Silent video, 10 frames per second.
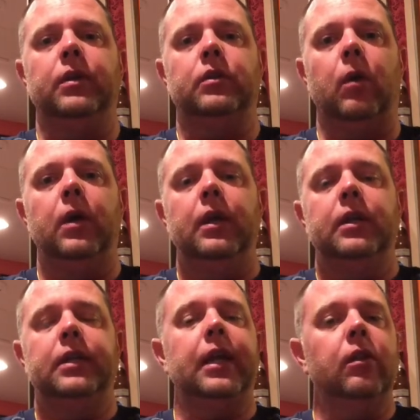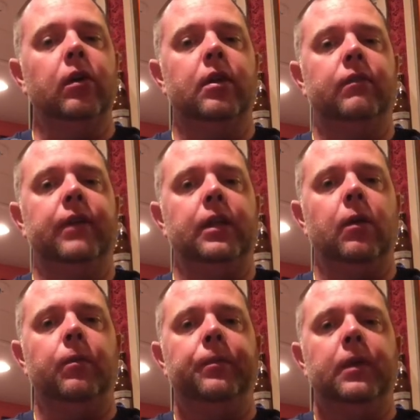So take a look at the
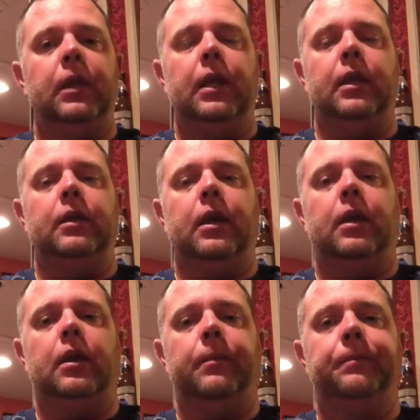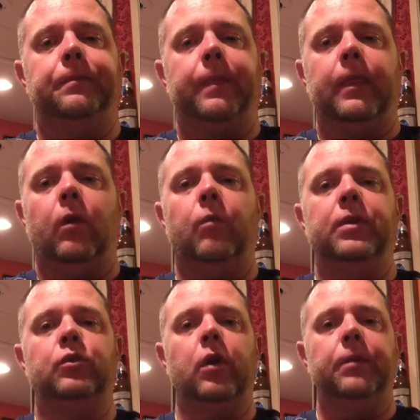video, and hope you
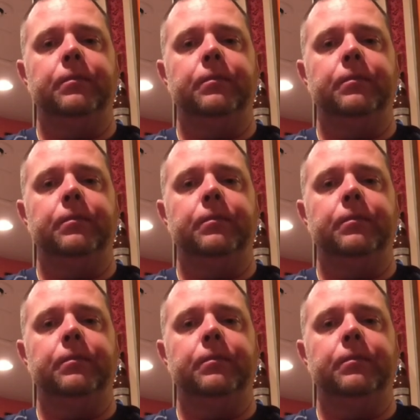enjoy.